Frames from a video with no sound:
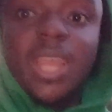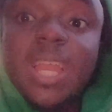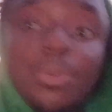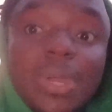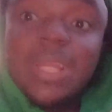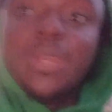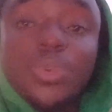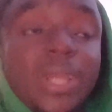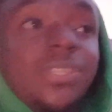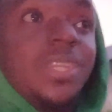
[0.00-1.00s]
care whether
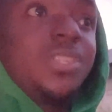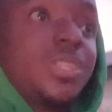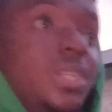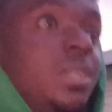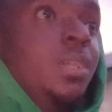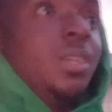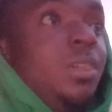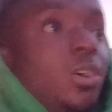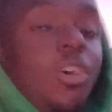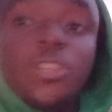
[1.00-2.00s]
you exist.
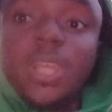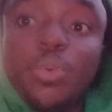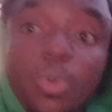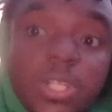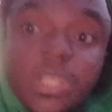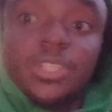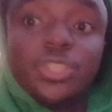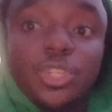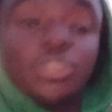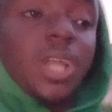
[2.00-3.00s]
All they want
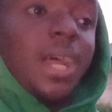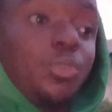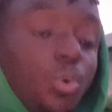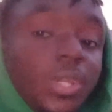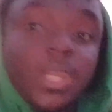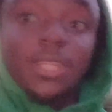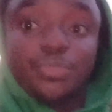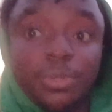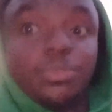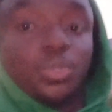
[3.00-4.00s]
is just how to get
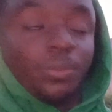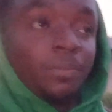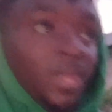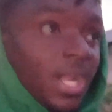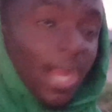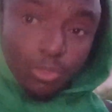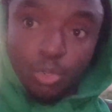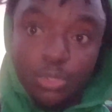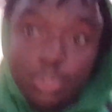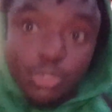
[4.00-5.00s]
from you, how
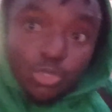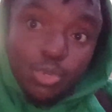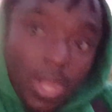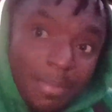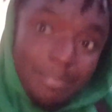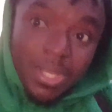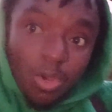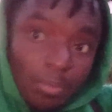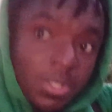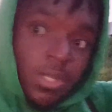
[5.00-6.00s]
to use you and
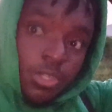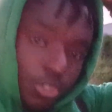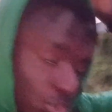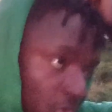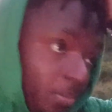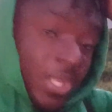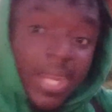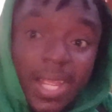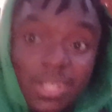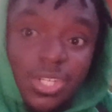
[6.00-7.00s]
become
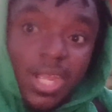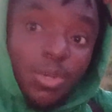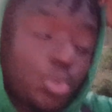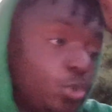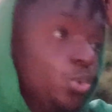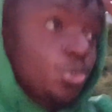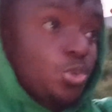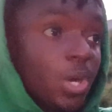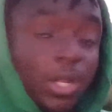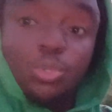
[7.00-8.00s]
something else, how to
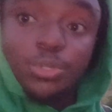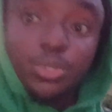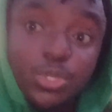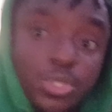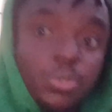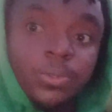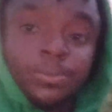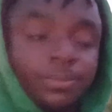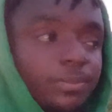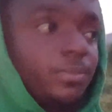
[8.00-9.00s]
use you.
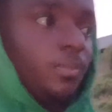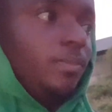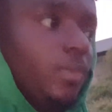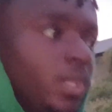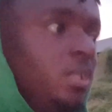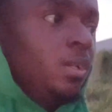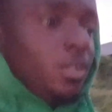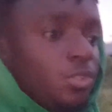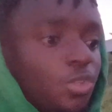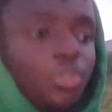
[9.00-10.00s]

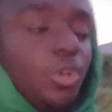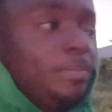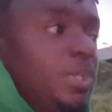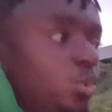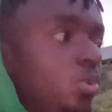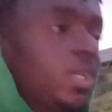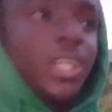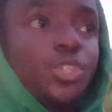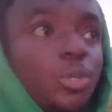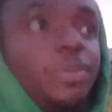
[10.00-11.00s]
So don't be too
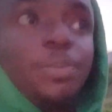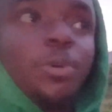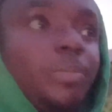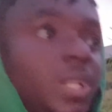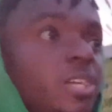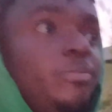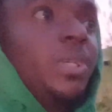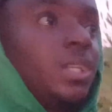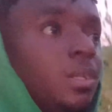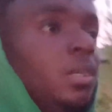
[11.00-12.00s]
nice to people, believe
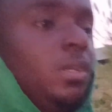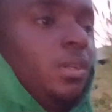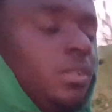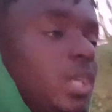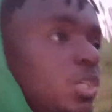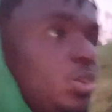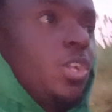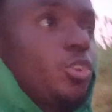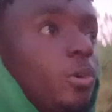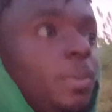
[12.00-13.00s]
me. That's why
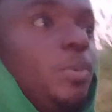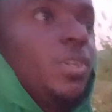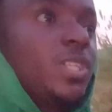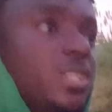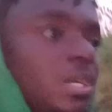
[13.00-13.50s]
a lot of people always say,